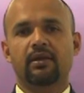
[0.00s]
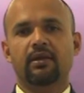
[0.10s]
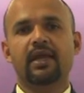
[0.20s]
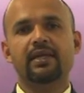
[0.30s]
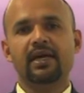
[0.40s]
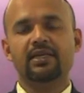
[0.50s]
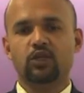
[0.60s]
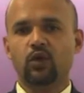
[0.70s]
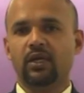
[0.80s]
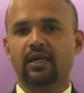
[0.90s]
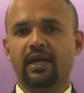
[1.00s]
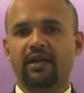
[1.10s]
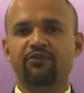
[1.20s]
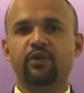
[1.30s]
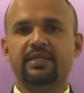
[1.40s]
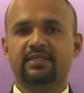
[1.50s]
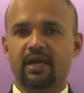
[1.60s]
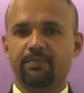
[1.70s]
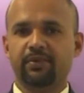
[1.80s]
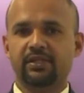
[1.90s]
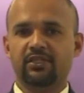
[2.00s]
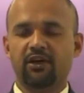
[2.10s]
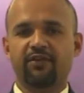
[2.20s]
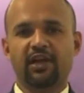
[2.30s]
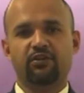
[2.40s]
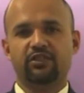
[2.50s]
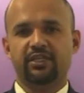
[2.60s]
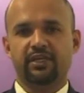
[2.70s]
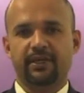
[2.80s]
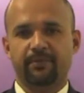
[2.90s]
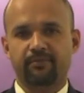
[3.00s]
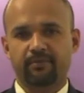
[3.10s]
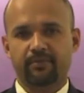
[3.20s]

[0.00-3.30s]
Let us look at a few examples of value engineering.